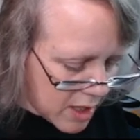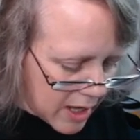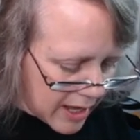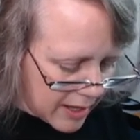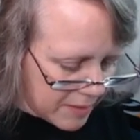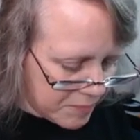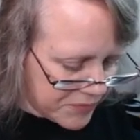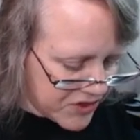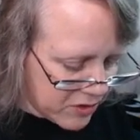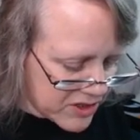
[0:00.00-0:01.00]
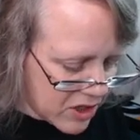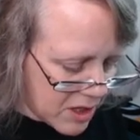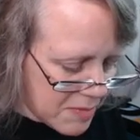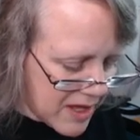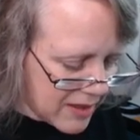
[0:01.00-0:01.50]
Um, so it's
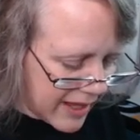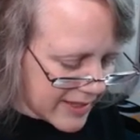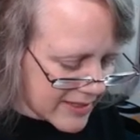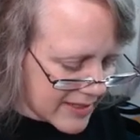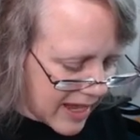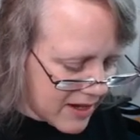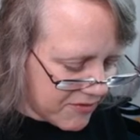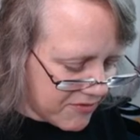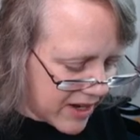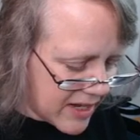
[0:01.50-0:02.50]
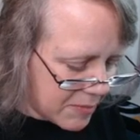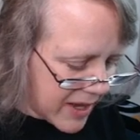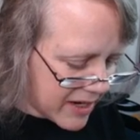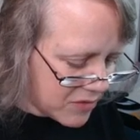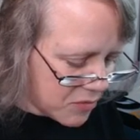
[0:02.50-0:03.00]
going to be like this kind of fighting
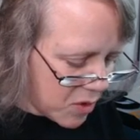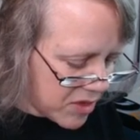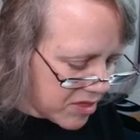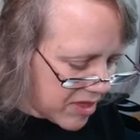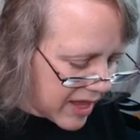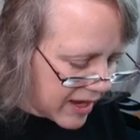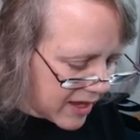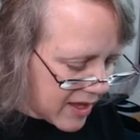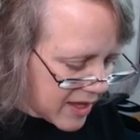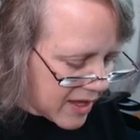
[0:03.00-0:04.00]
back and forth thing.